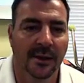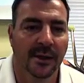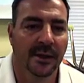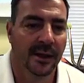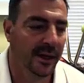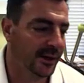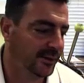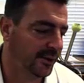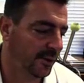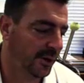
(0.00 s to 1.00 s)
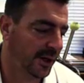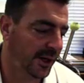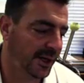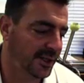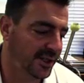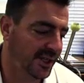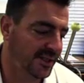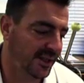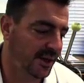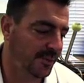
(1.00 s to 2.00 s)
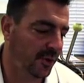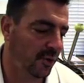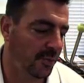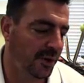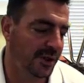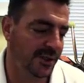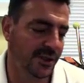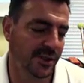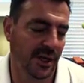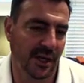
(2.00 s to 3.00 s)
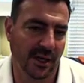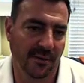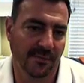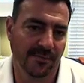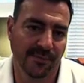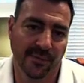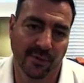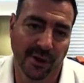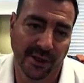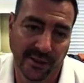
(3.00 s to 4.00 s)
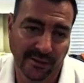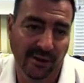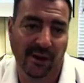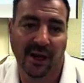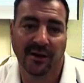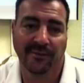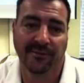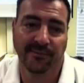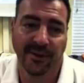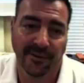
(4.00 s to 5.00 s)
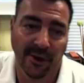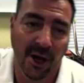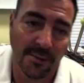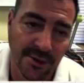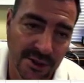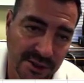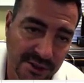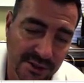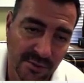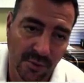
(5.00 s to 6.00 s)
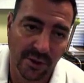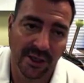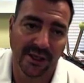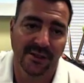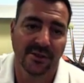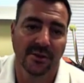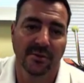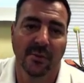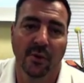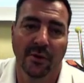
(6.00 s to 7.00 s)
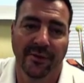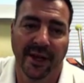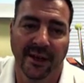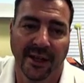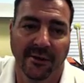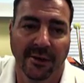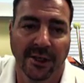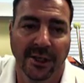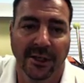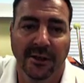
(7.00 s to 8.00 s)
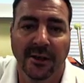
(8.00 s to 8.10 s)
And so I can change that up a whole bunch. Really, there's a lot of different options. We'll get into more of that later in the year.